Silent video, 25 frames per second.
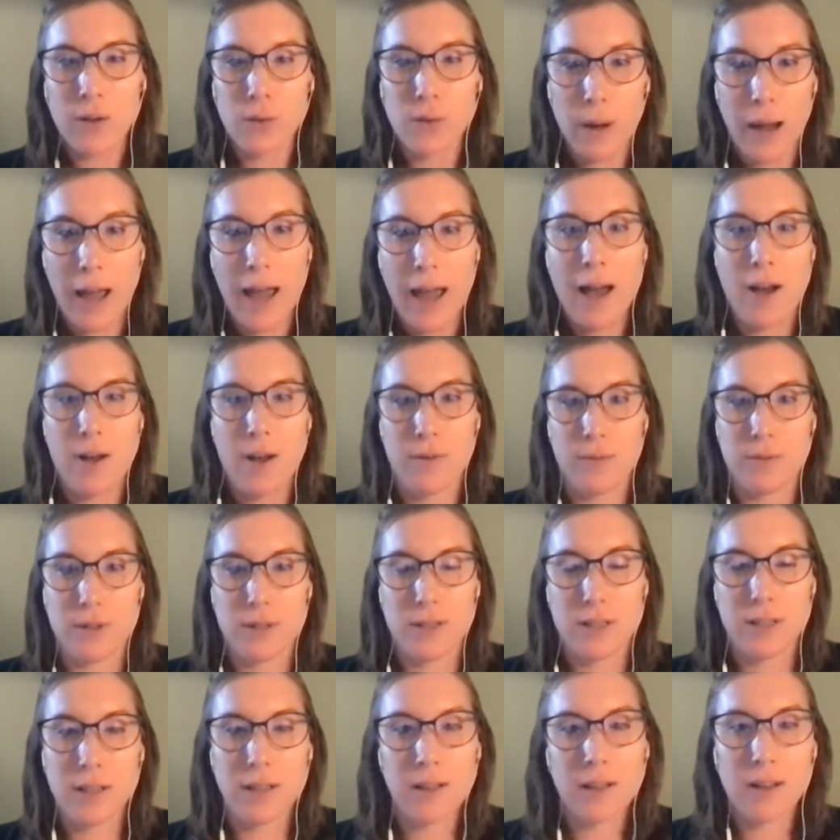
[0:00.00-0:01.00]

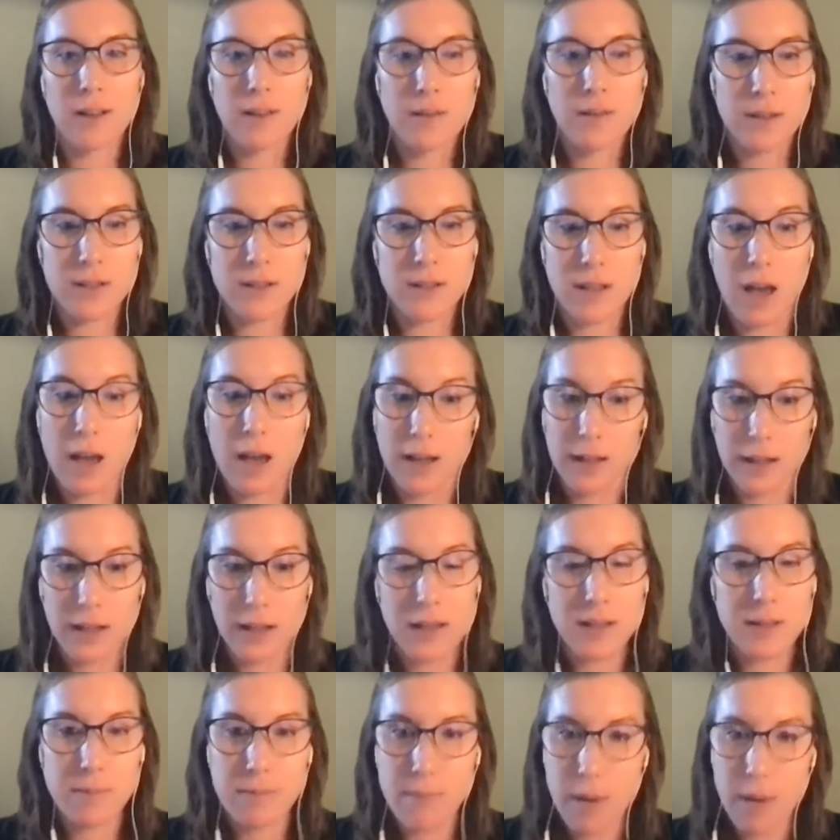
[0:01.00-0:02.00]
around the sun
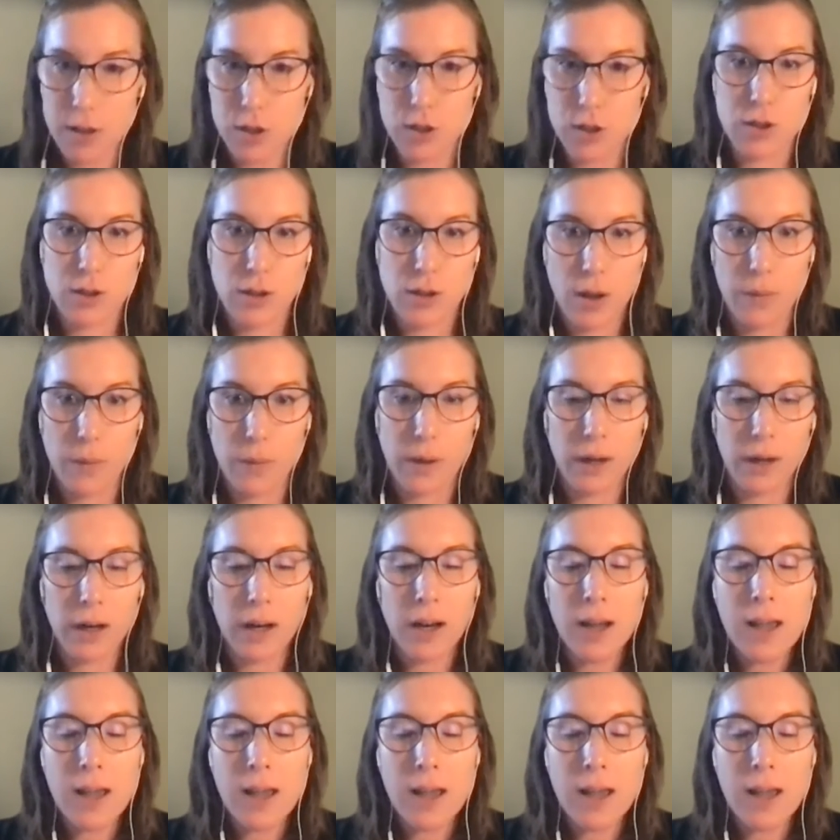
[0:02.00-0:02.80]
is much slower.